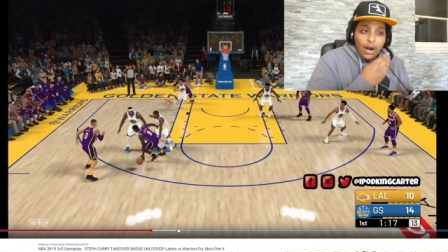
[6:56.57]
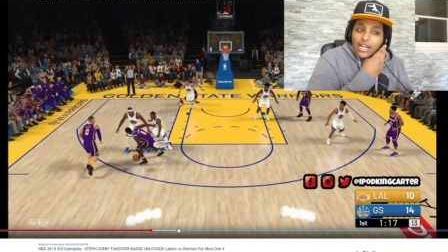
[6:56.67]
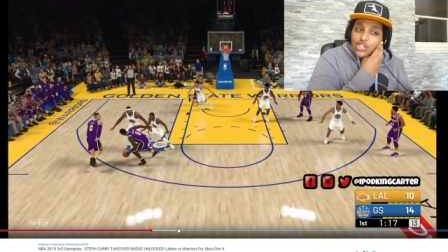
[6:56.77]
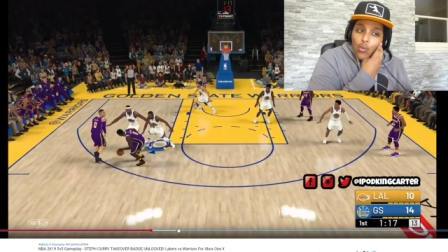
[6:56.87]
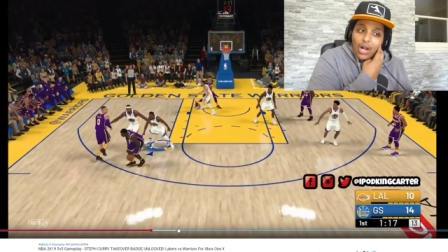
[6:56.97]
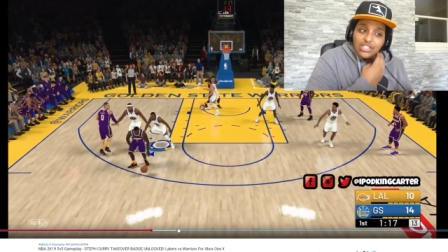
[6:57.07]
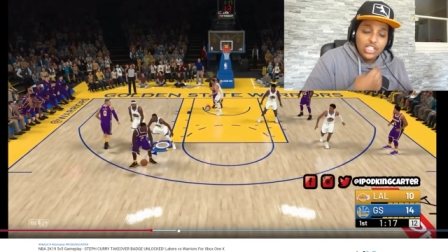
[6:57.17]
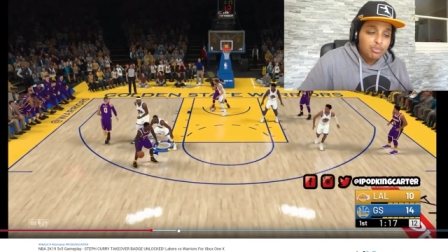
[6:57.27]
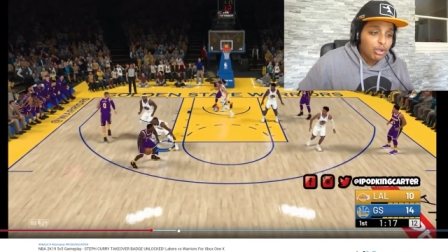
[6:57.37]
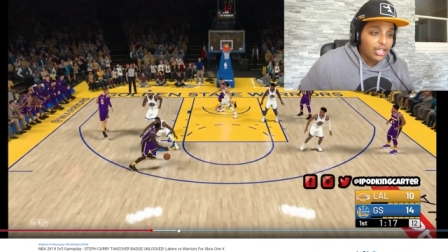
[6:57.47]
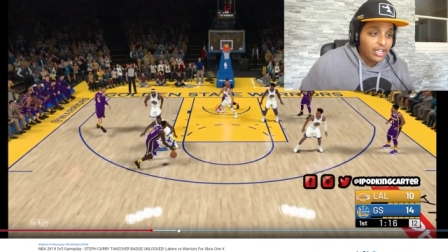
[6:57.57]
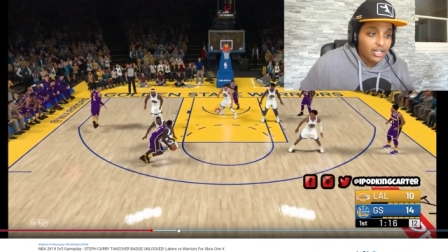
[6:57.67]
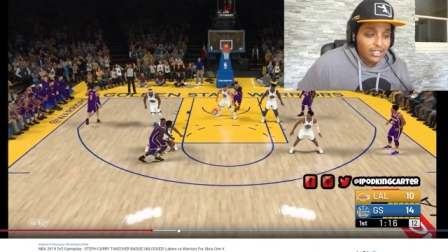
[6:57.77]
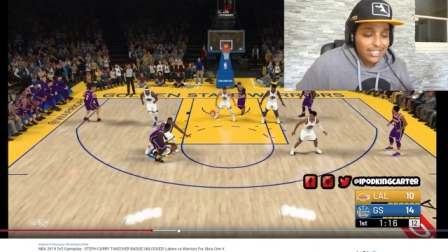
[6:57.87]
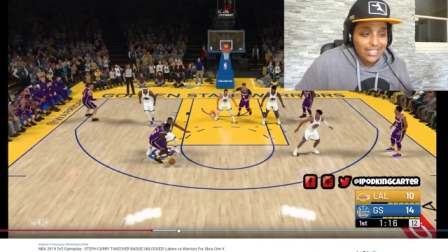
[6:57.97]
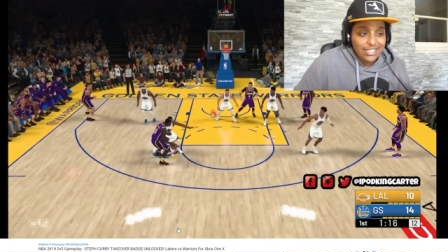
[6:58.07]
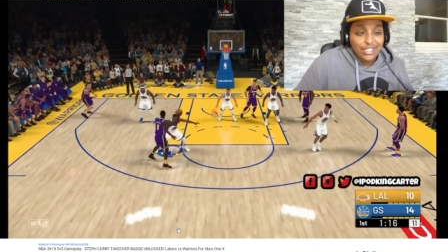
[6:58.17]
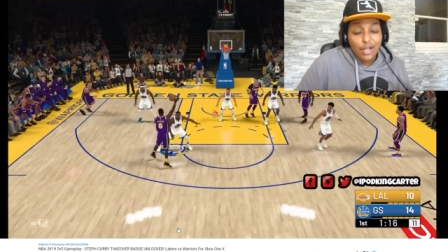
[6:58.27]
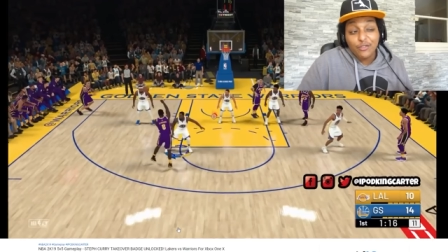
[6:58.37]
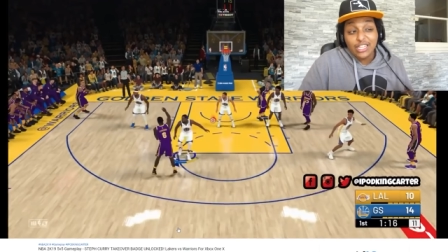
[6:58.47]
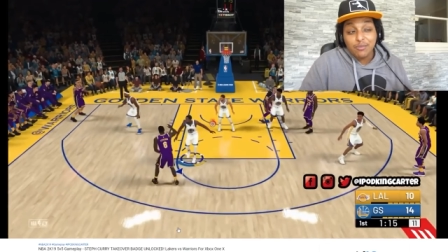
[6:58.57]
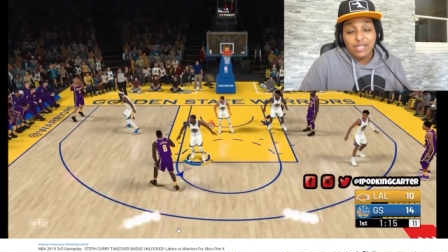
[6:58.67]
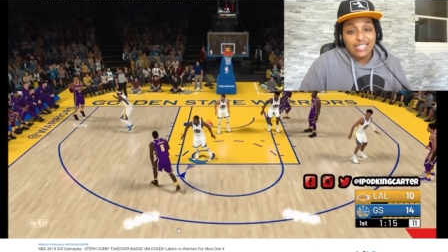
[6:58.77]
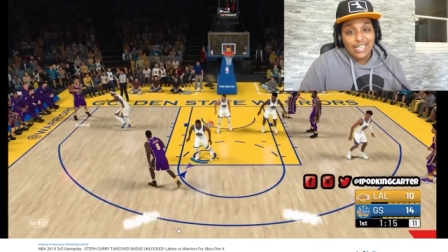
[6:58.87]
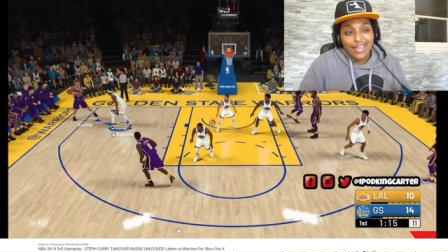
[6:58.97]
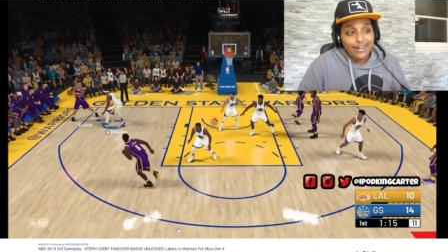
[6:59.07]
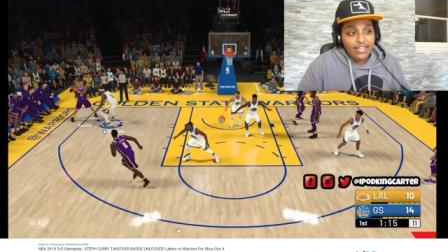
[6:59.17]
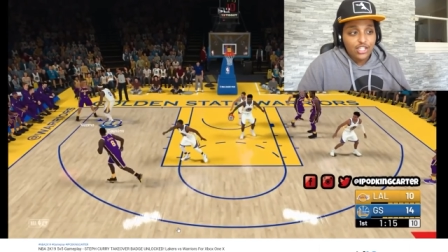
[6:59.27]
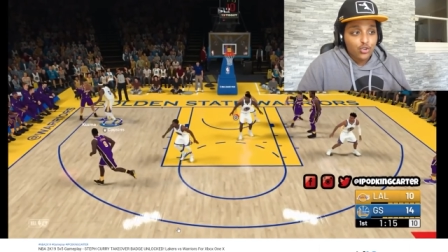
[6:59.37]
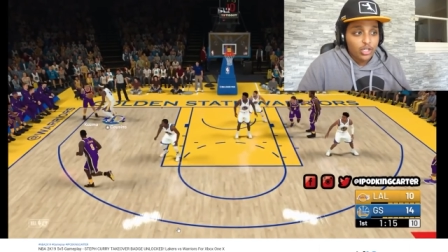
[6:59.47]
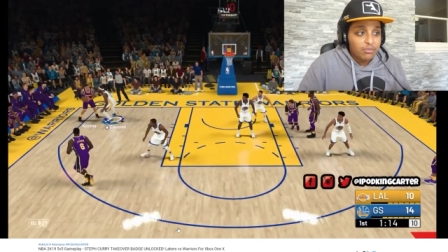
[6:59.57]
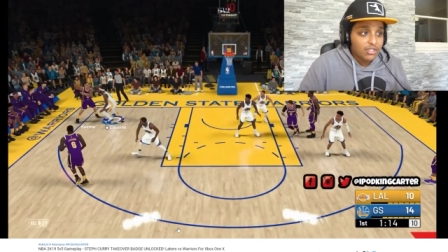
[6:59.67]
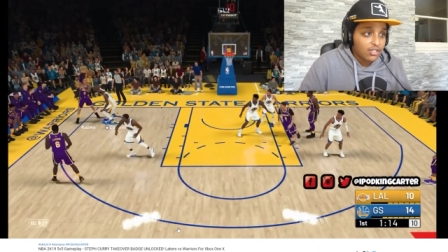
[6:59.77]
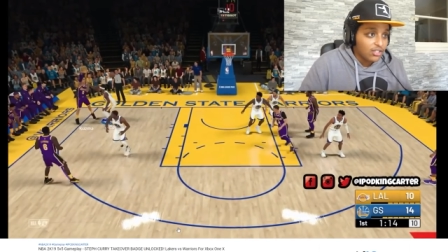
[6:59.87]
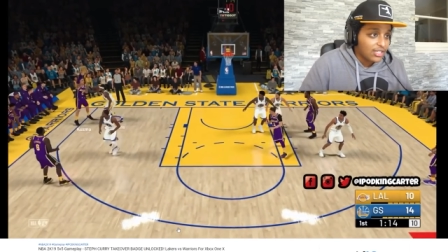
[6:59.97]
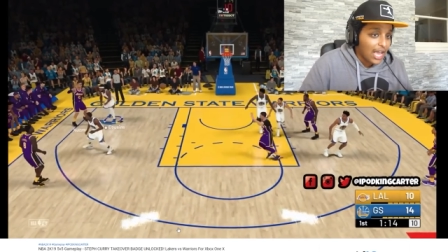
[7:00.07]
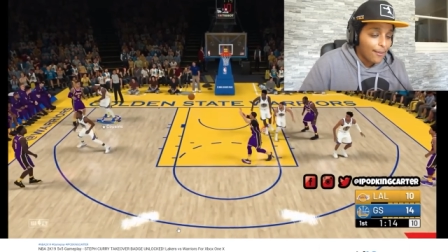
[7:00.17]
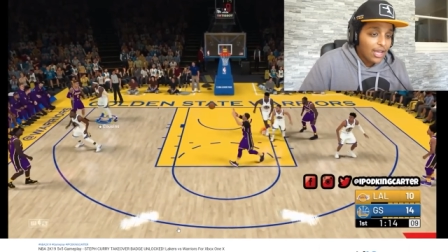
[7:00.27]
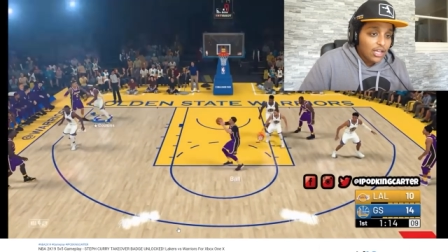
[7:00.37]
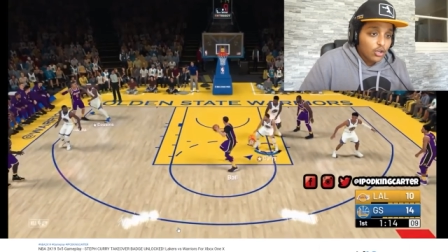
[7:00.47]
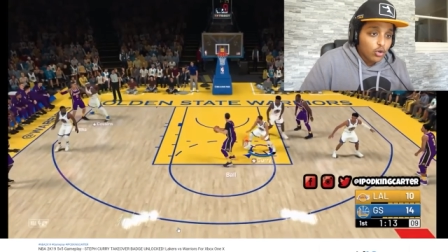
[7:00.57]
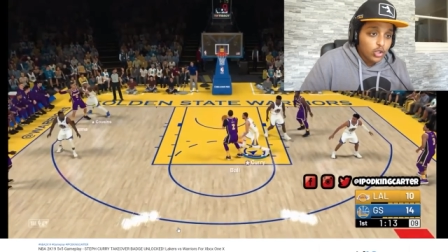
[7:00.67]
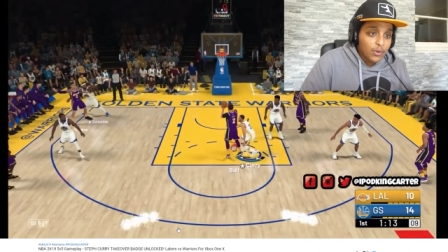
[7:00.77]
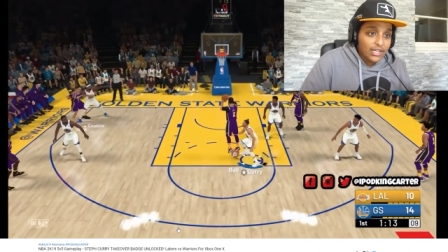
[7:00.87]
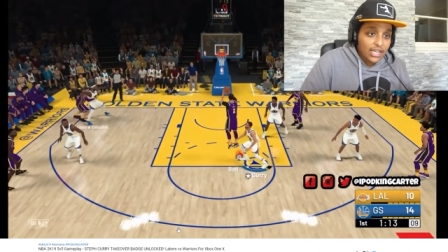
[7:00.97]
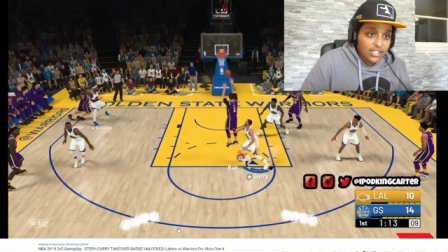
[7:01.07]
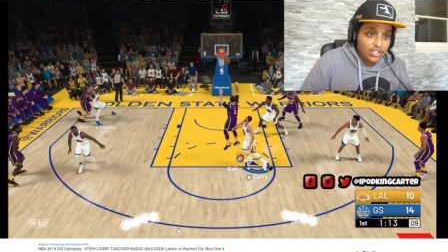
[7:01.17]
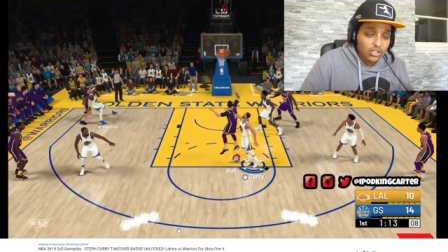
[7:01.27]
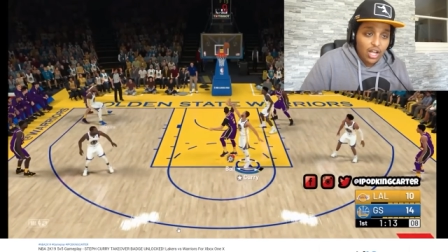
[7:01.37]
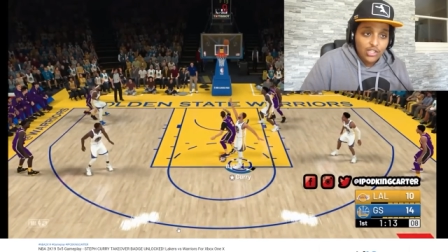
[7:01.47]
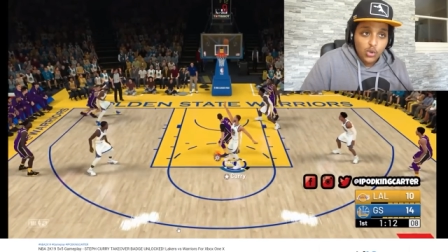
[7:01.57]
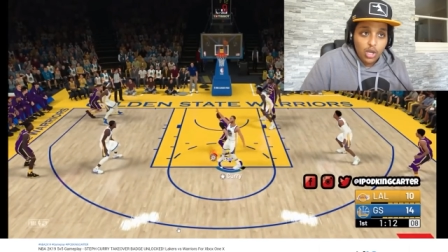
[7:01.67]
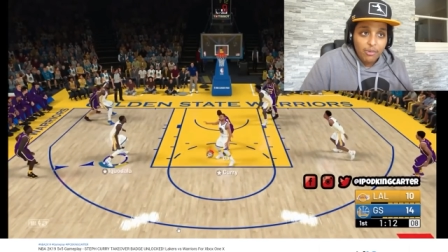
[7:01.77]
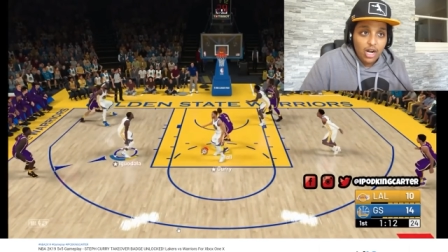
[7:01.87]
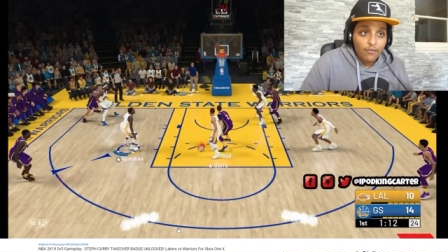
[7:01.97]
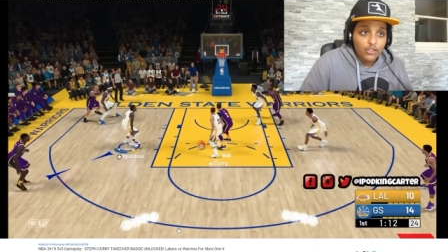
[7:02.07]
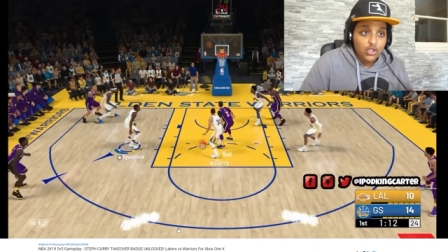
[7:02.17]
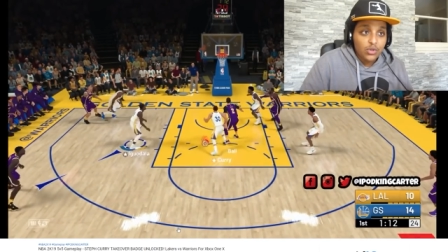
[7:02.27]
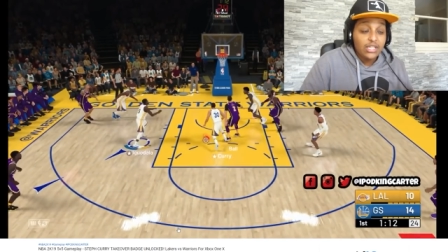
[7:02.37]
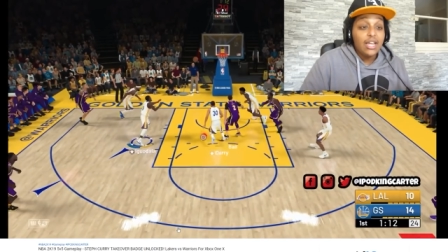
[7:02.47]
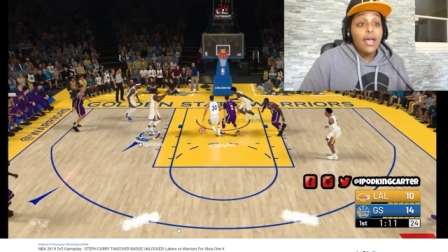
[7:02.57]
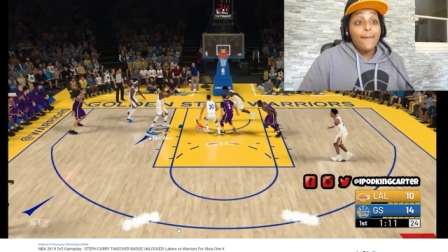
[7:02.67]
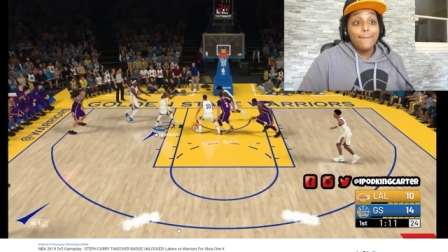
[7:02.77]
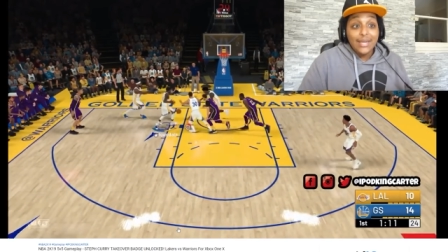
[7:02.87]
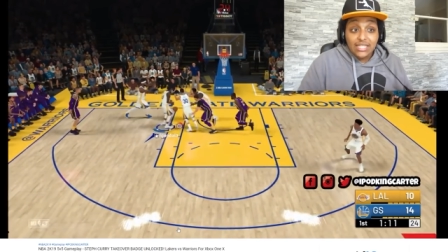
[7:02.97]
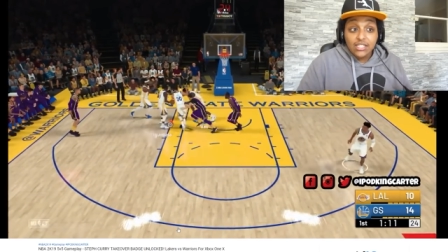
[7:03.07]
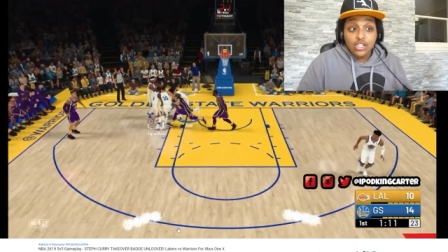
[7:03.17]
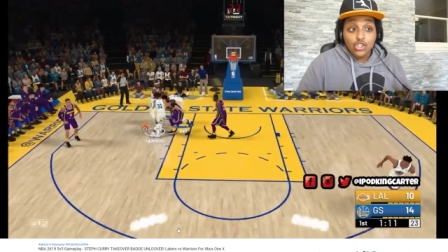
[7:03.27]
All right, so watch this play here, because this stuff gets me excited and screams skills gap. Kuzma kicks it to Lonzo coming off the screen, misses the